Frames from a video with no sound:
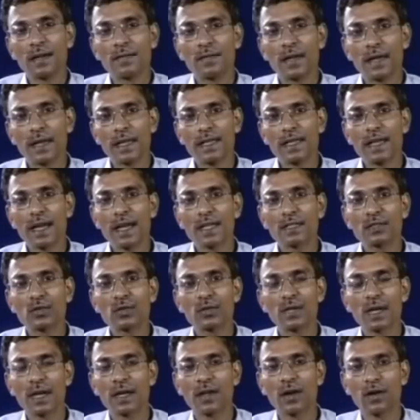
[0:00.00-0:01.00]
the ink has to
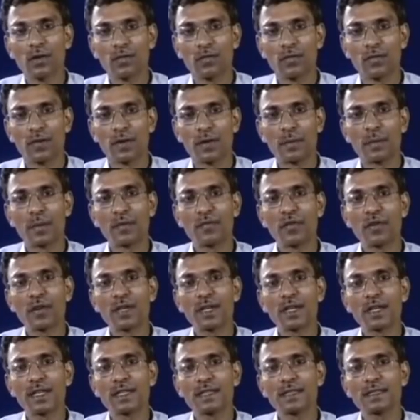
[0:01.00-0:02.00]
dry off before
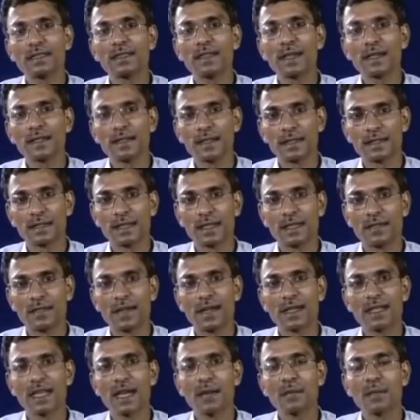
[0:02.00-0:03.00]
it reaches the other stage. For
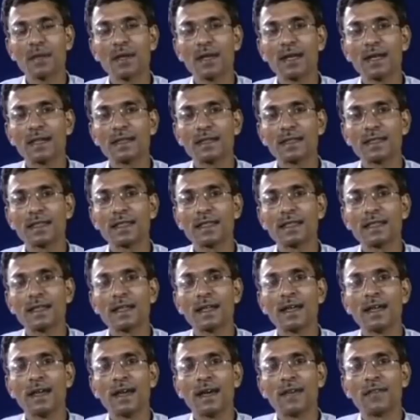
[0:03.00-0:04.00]
example, let's say
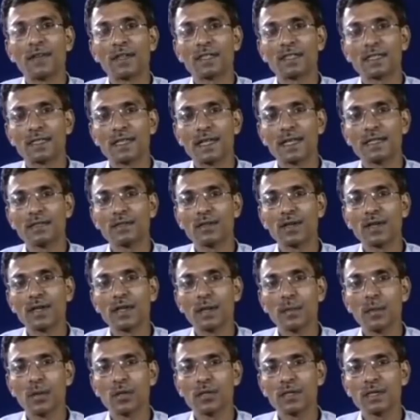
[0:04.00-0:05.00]
that first stage you are
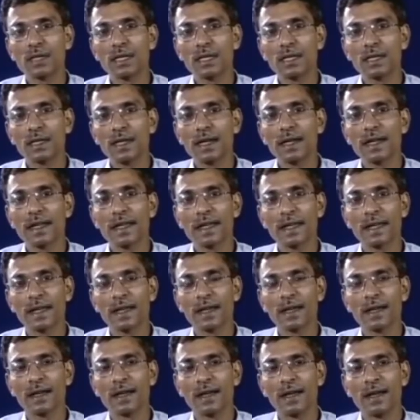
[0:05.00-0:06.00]
depositing red ink,
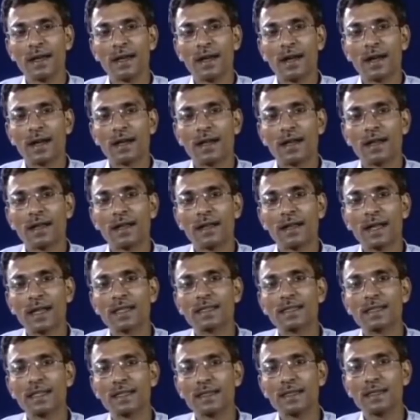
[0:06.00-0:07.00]
and
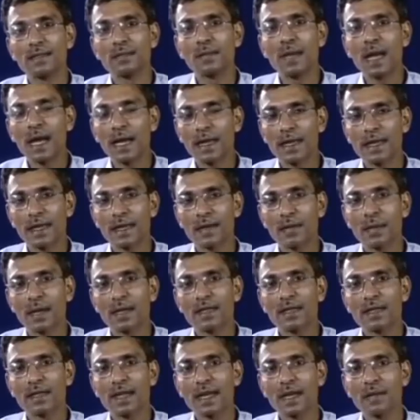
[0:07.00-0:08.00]
next stage is black ink. By
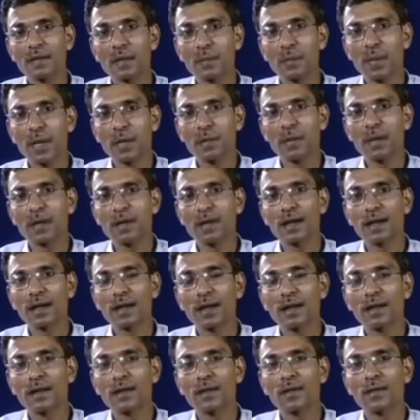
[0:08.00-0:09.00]
the time the
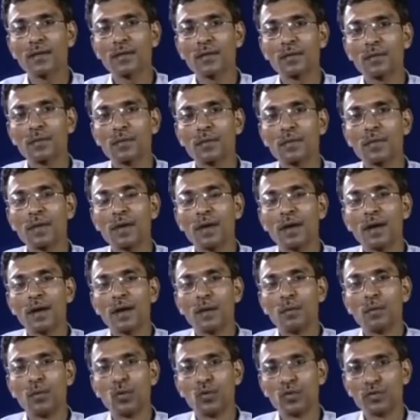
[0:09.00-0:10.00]
paper
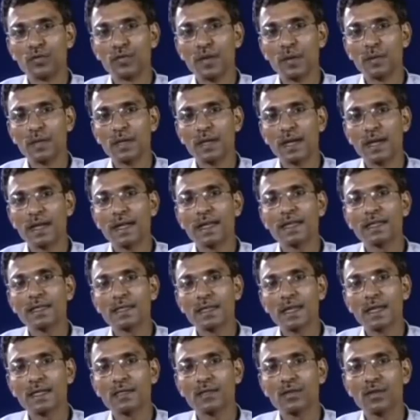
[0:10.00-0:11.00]
moves from the red ink
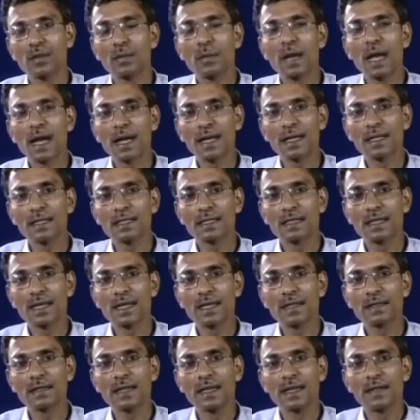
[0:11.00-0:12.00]
stage to the black ink
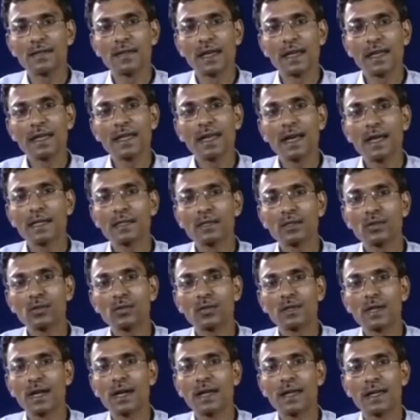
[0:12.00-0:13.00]
stage, the ink has to
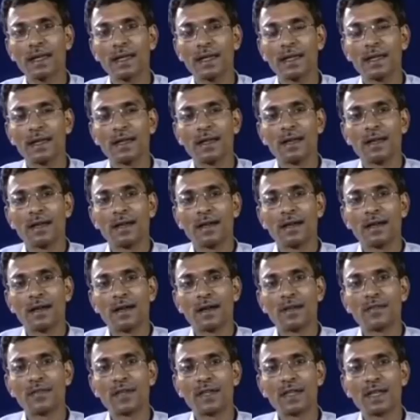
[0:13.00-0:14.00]
dry.
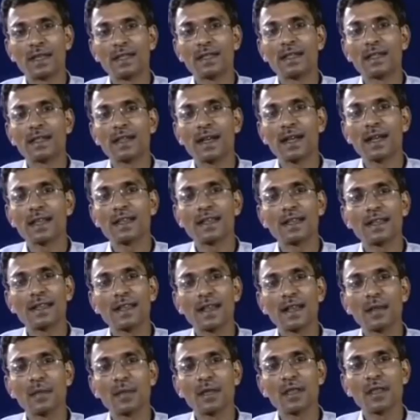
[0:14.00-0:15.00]
If it doesn't dry, then
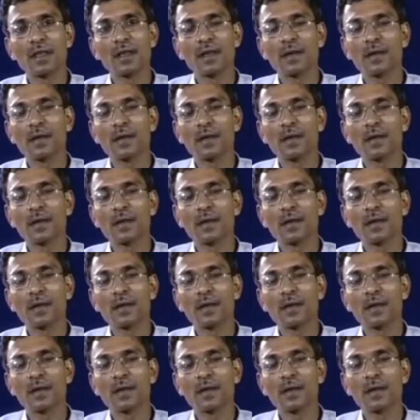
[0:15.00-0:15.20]
there will be